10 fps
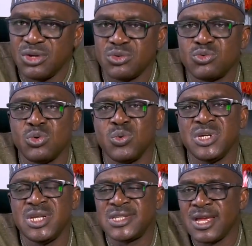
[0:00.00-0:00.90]
So we
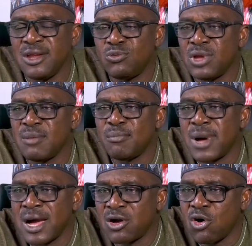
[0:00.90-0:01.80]
decided to
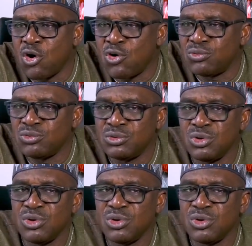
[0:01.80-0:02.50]
embark on